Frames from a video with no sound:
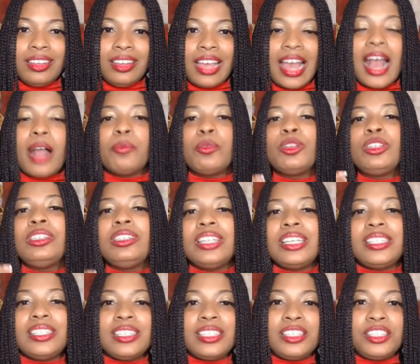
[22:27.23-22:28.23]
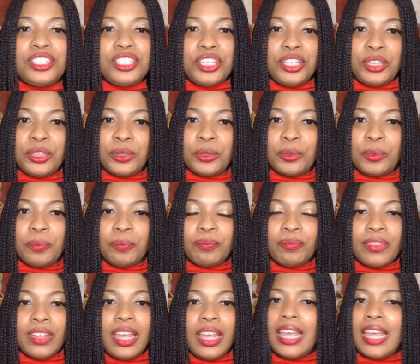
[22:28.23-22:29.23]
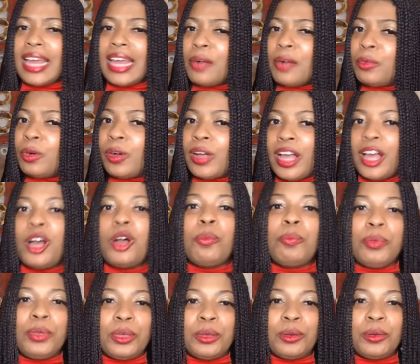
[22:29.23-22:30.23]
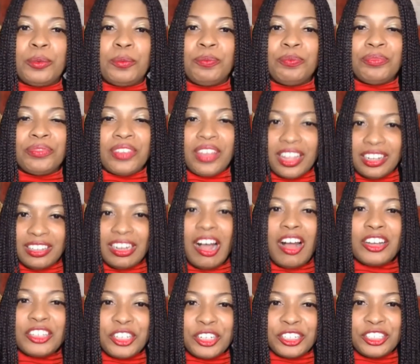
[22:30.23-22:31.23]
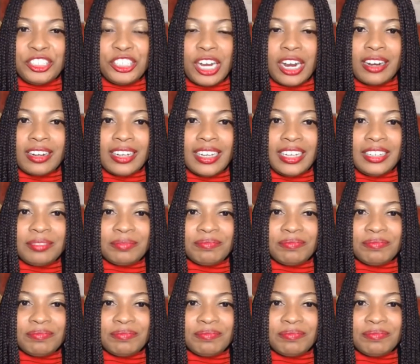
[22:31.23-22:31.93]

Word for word: I will listen to you and I will help you along your journey.